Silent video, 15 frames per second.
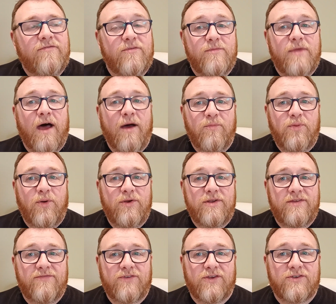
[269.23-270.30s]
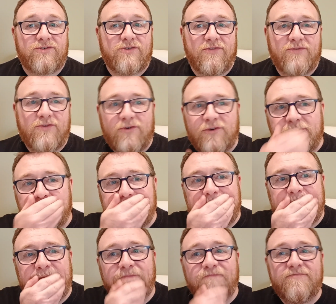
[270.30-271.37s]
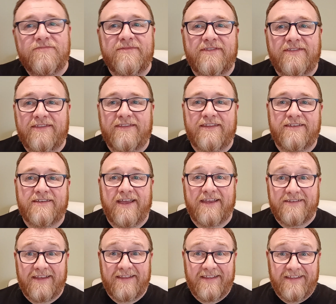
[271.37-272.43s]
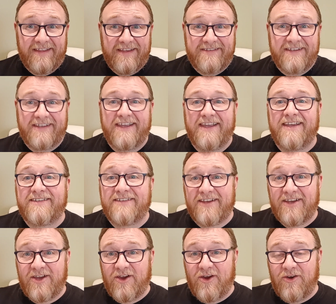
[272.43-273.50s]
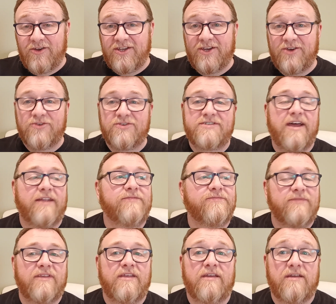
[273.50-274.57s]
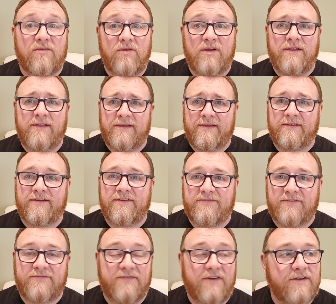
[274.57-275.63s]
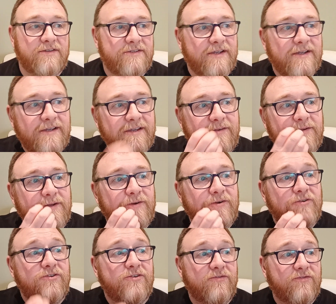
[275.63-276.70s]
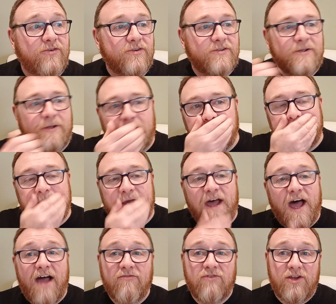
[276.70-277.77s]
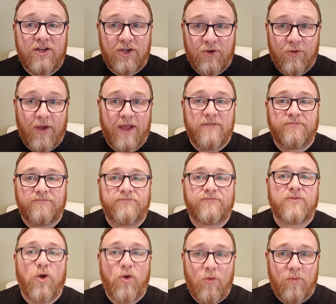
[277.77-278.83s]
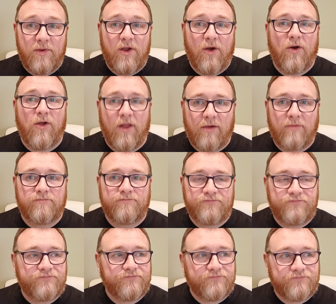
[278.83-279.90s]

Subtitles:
From that point of view, so of course there's a case of, there's the keys, on you go Sam. What? Oh, for fuck's sake, here we go. So of course I've got to go in, open it all up,